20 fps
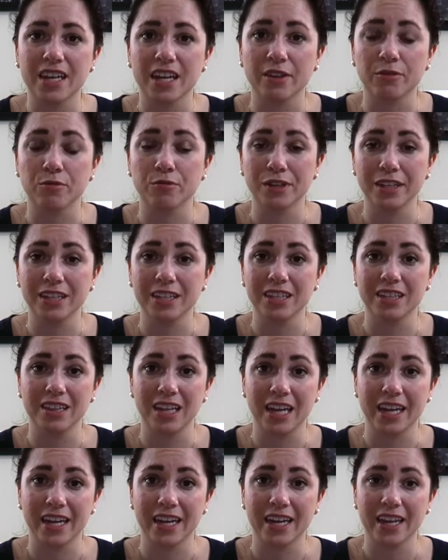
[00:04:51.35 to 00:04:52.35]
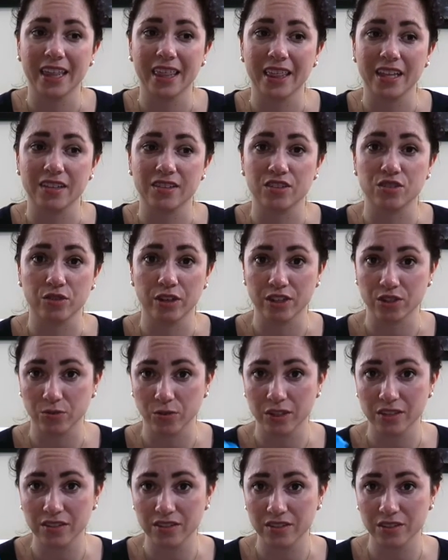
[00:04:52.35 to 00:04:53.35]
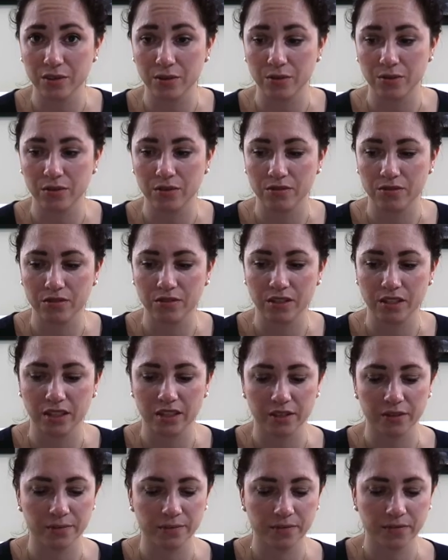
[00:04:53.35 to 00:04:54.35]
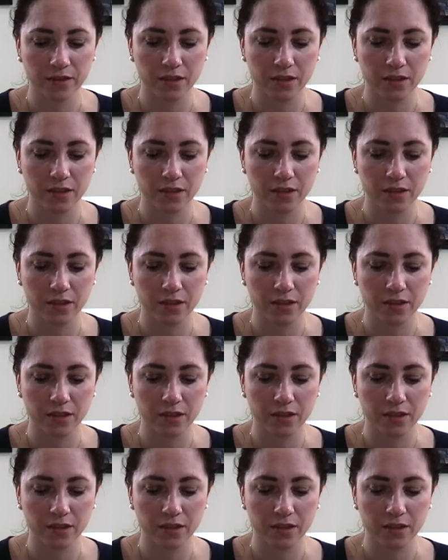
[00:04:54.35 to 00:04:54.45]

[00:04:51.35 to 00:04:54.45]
I really like the stretch ones, so those are in here.